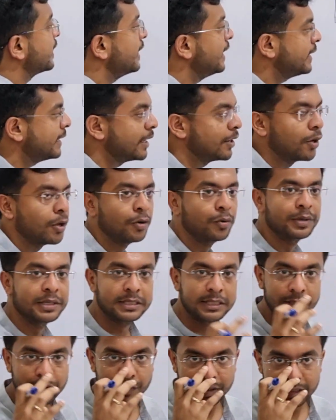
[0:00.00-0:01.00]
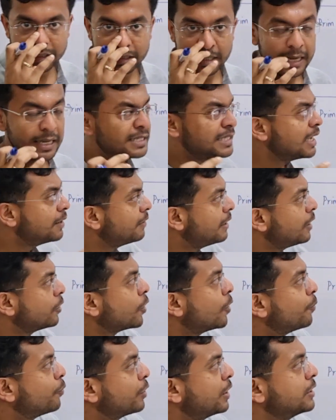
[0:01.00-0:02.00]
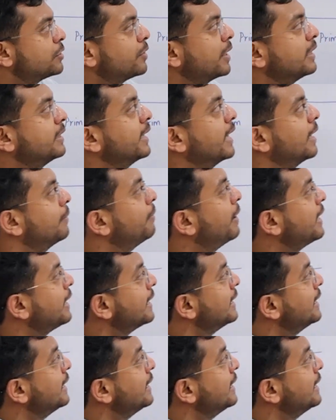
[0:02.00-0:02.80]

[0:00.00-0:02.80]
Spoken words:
connected always. It was several components are there. But